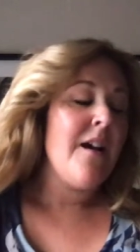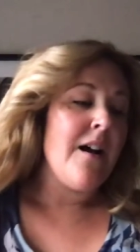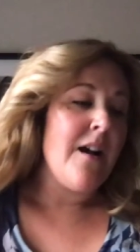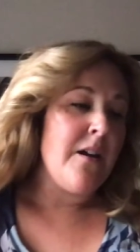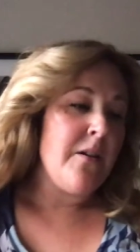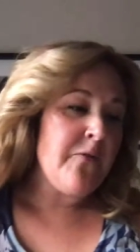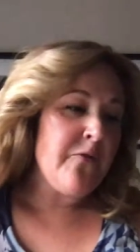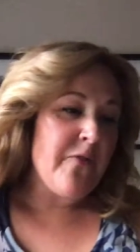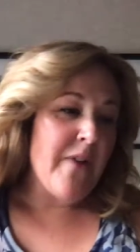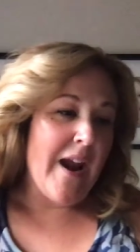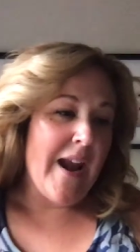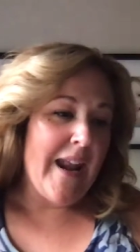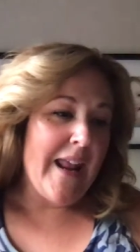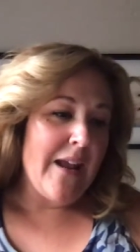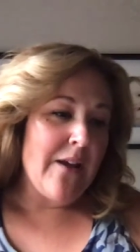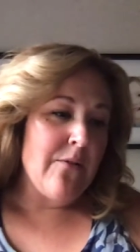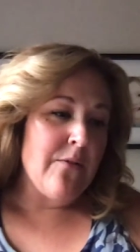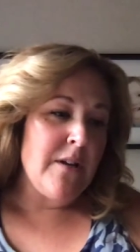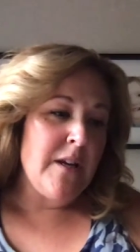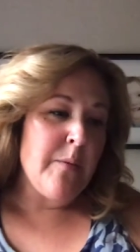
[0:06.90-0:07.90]
On
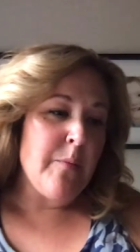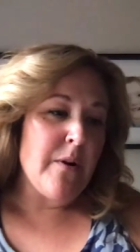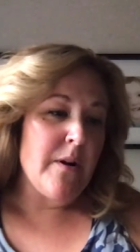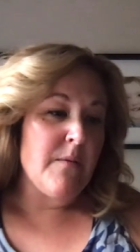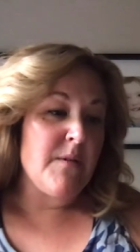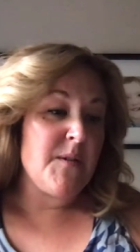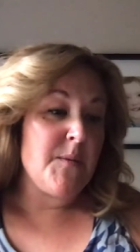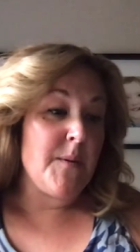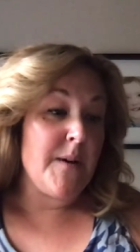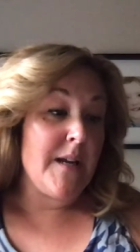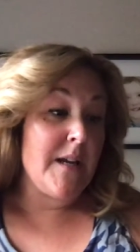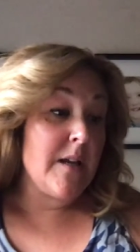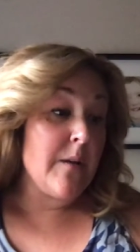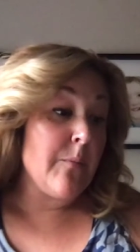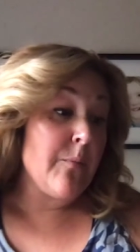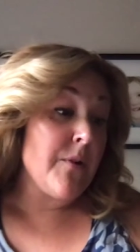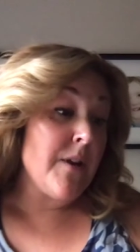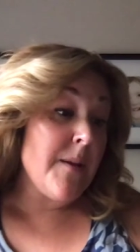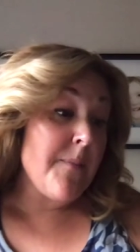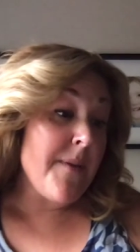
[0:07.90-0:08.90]
Friday, Gooney Bird was wearing
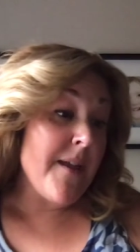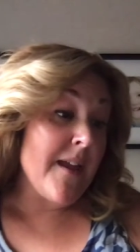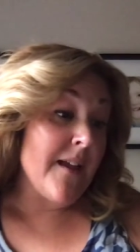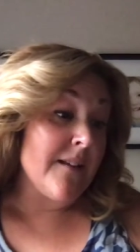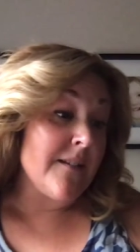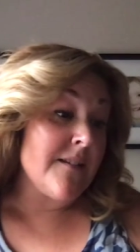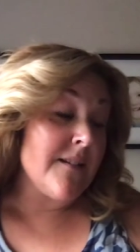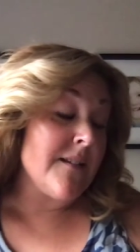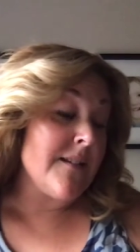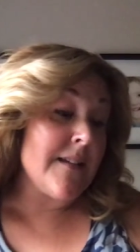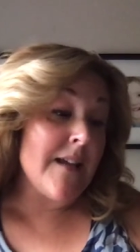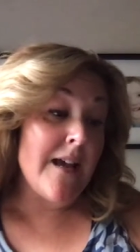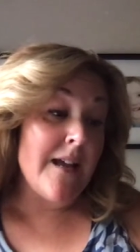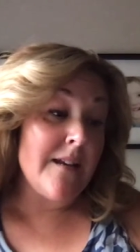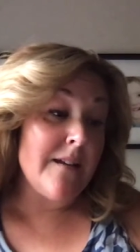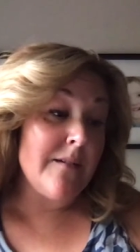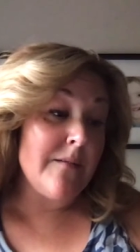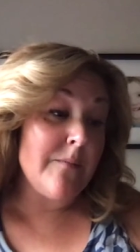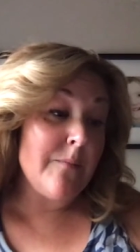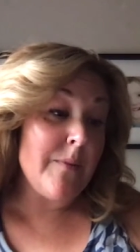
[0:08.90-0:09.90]
capri pants, a
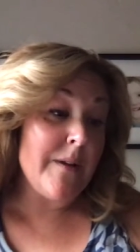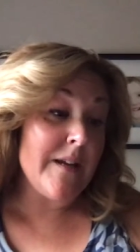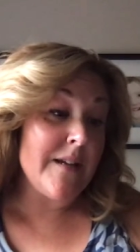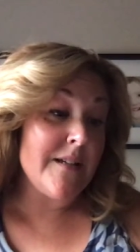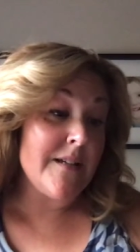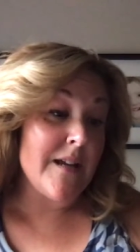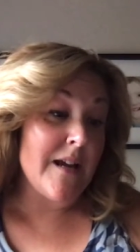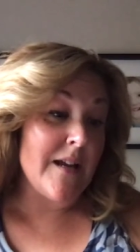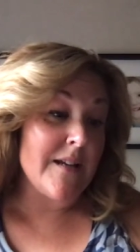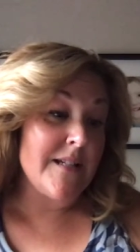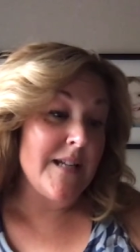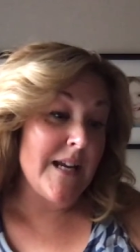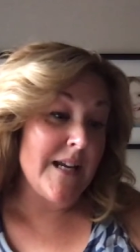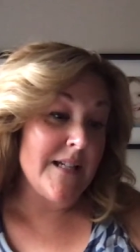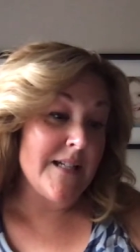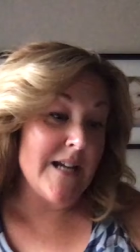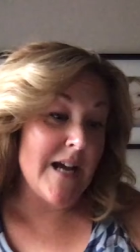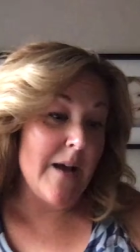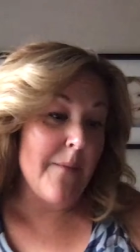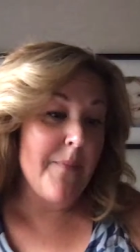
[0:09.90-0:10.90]
satin pink top, tank
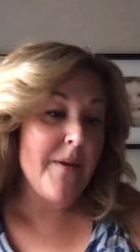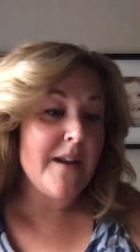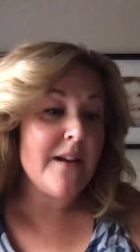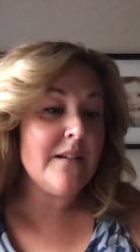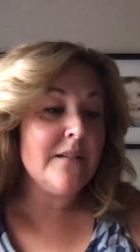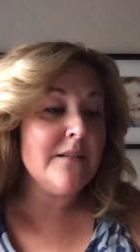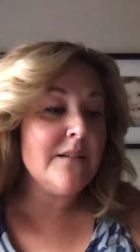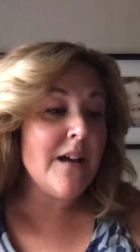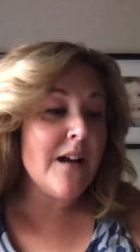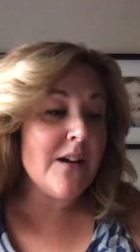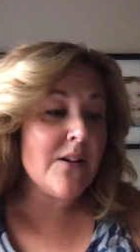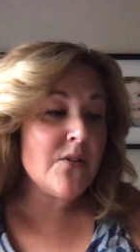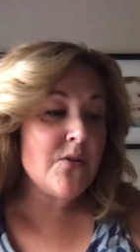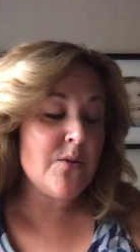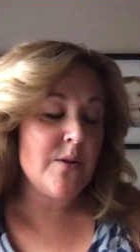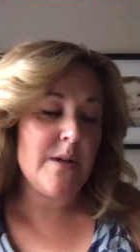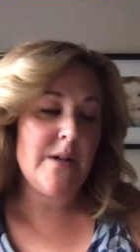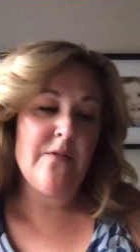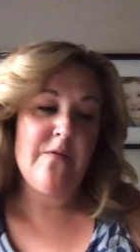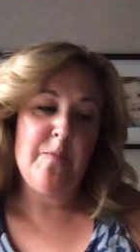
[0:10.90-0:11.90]
top, and a long
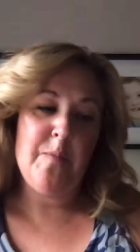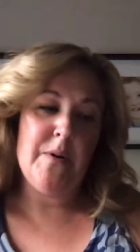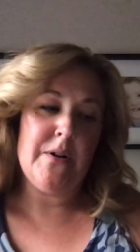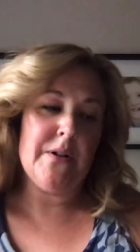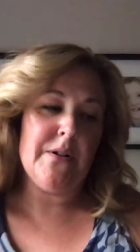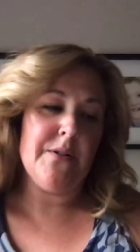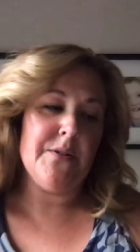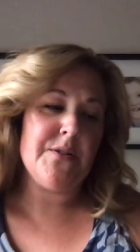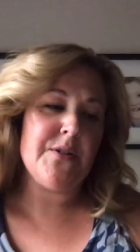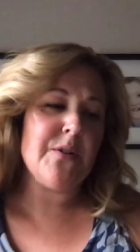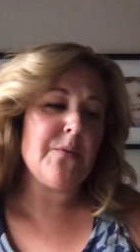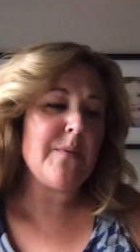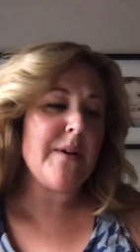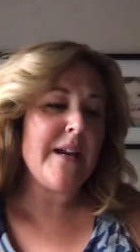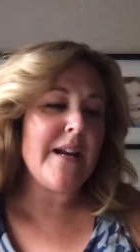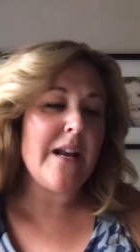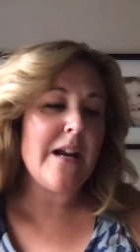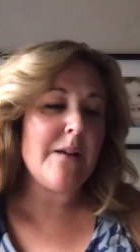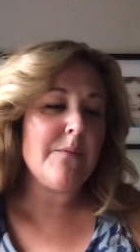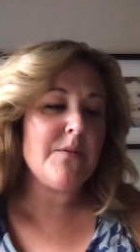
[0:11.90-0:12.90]
string of pearls. Her red
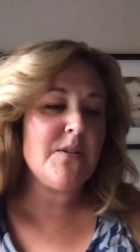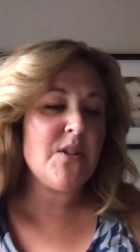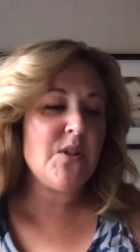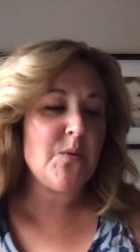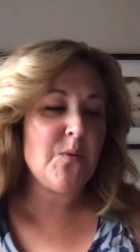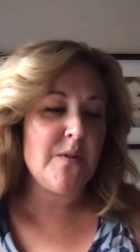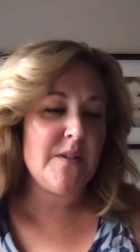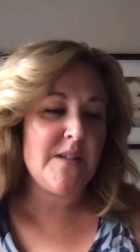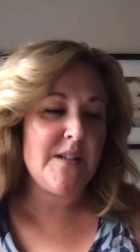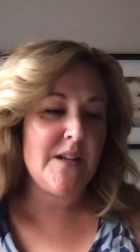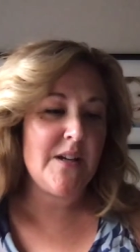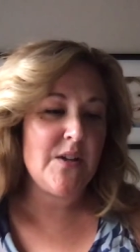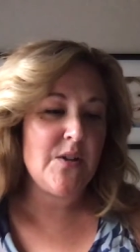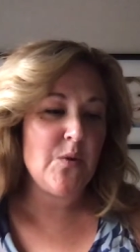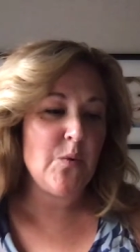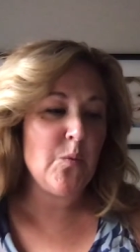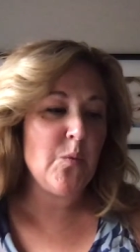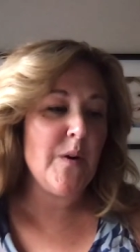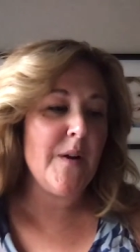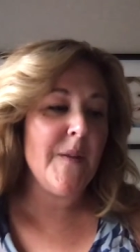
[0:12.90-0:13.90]
hair was twisted into
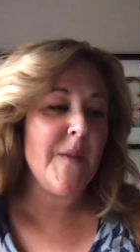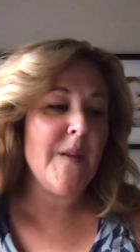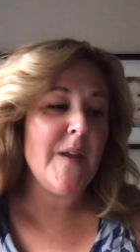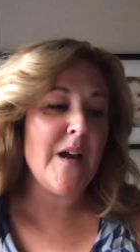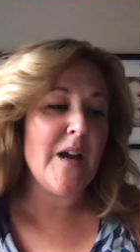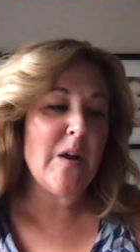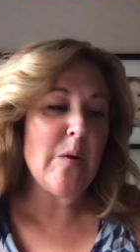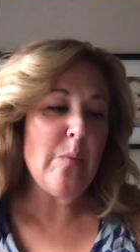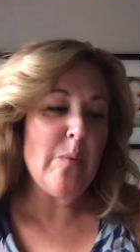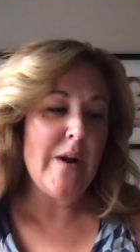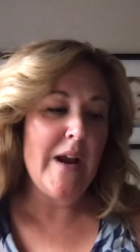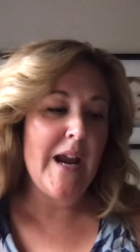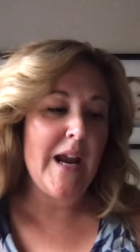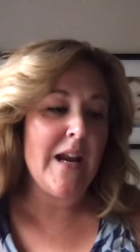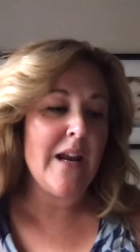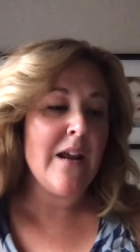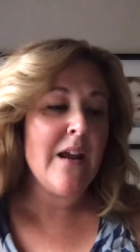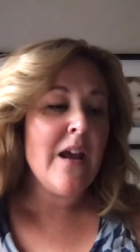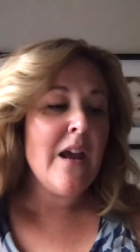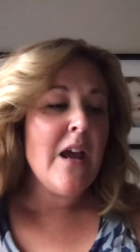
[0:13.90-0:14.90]
one long
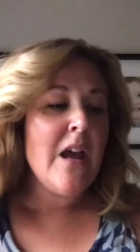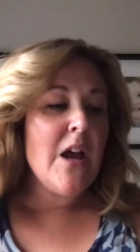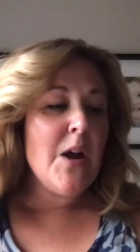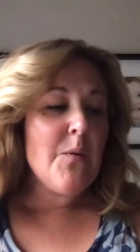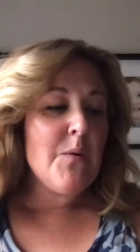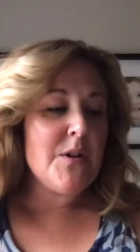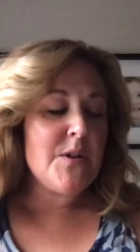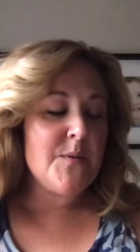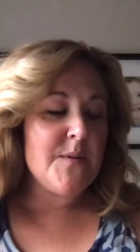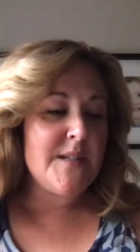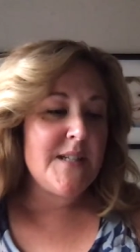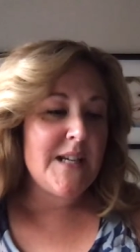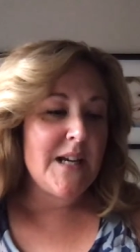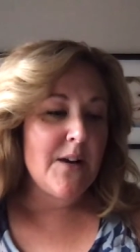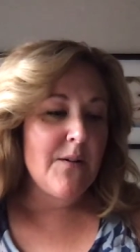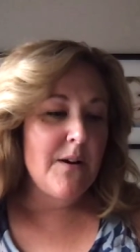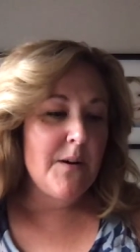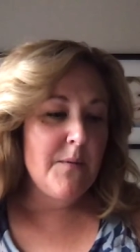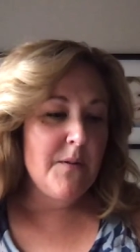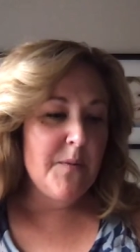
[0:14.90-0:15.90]
braid, which was
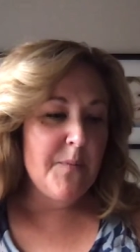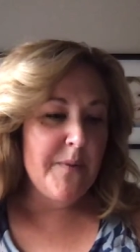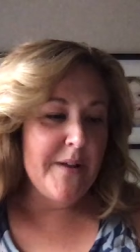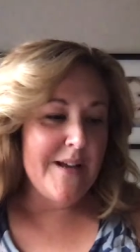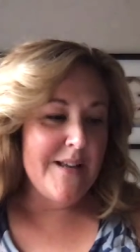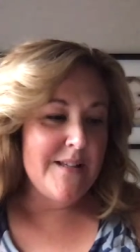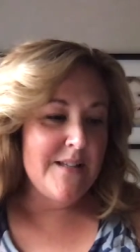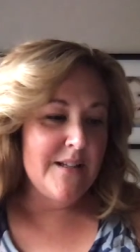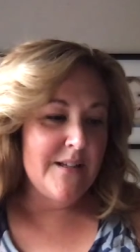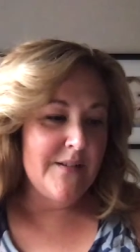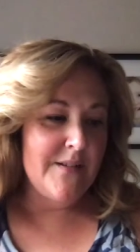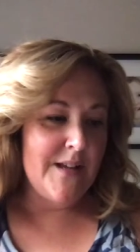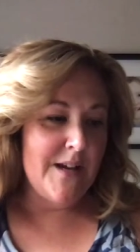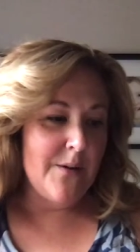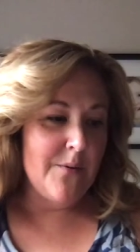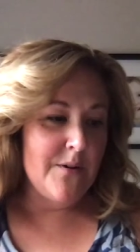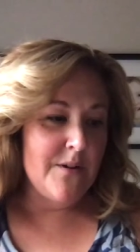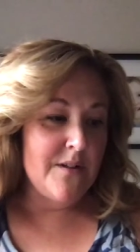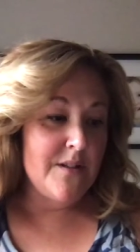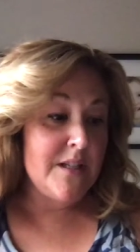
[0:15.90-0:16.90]
decorated with plastic
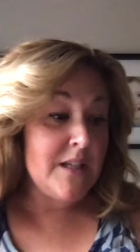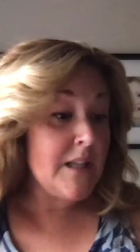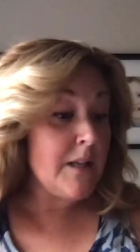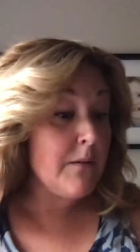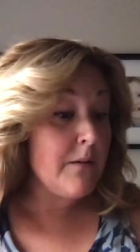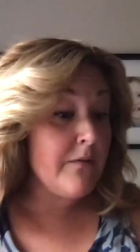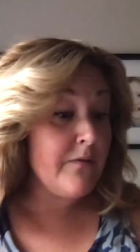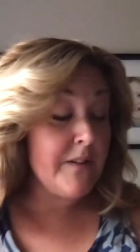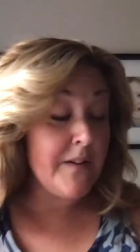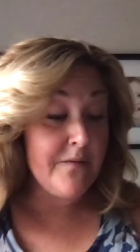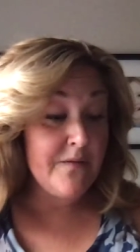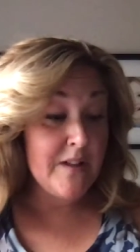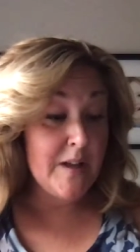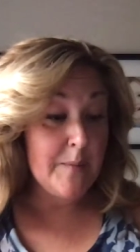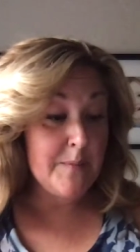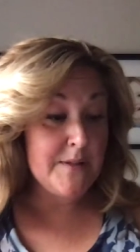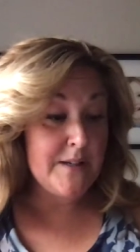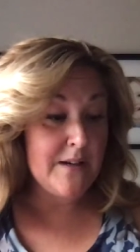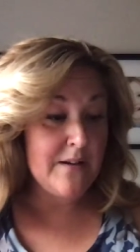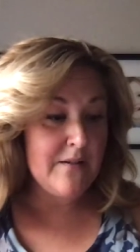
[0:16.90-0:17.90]
flowers, and there were
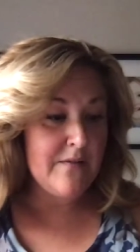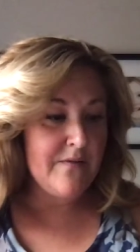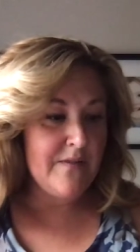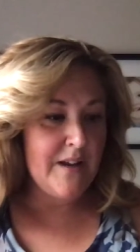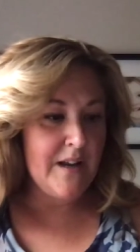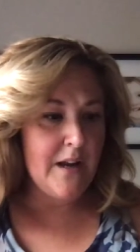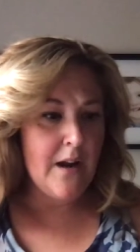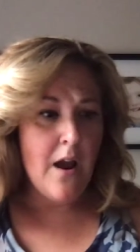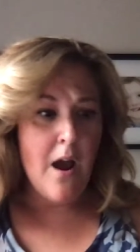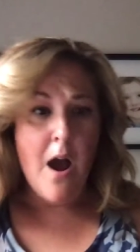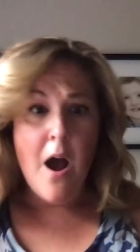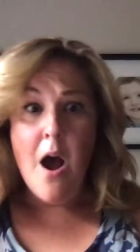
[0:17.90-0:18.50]
flip-flops on her feet.